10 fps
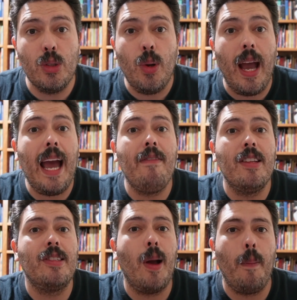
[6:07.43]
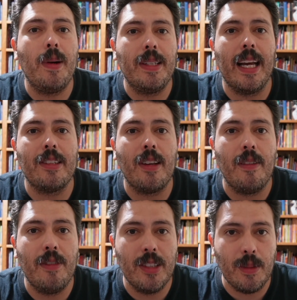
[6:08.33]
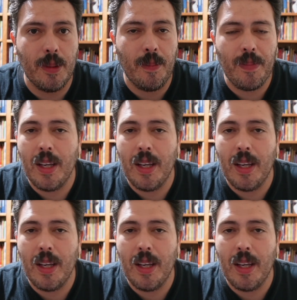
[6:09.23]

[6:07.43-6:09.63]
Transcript: to have this helper text visible.